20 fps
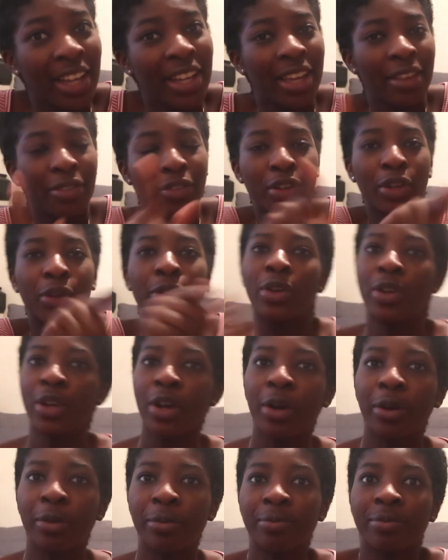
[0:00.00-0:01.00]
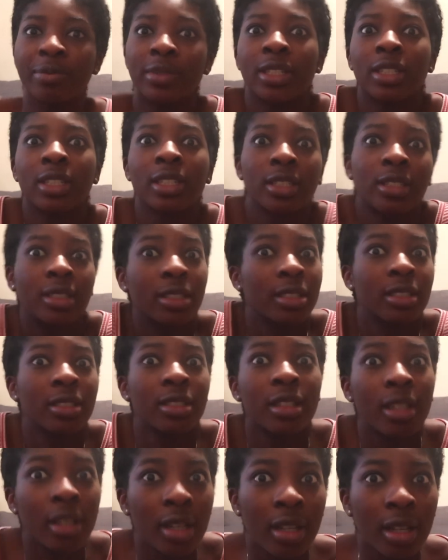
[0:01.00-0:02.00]
If you know, you know.
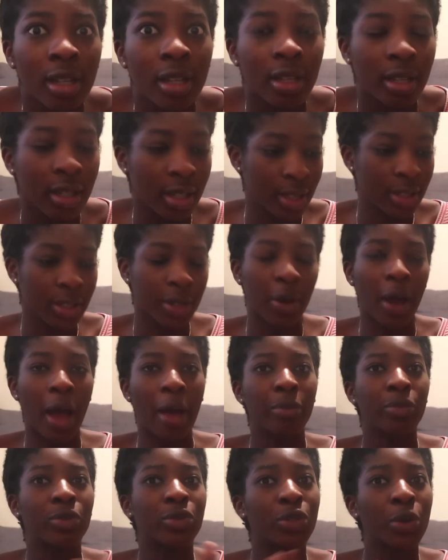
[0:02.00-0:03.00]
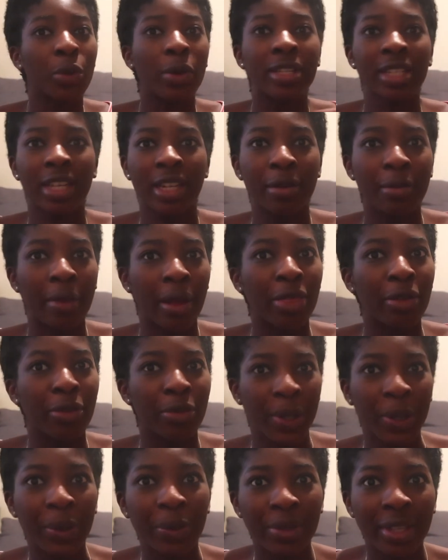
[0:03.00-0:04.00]
So I'm so excited about the
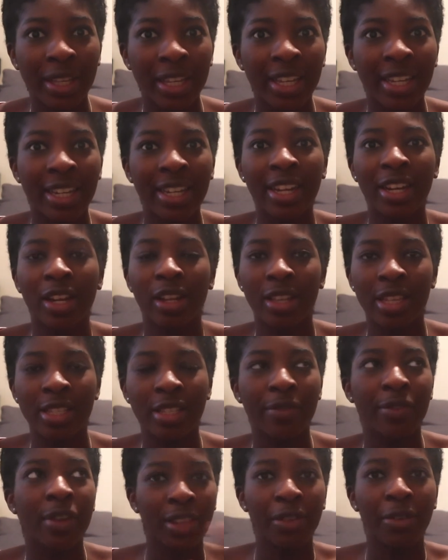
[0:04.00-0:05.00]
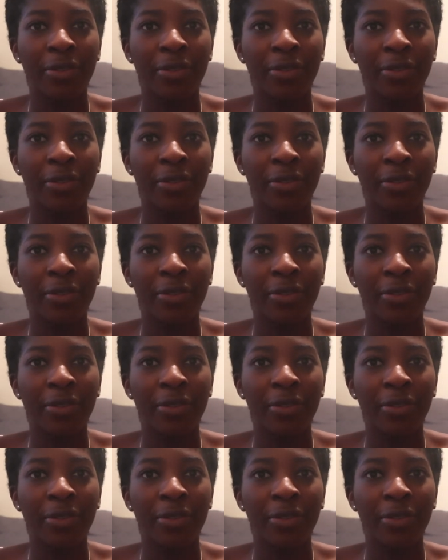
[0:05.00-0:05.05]
reunion and all that stuff.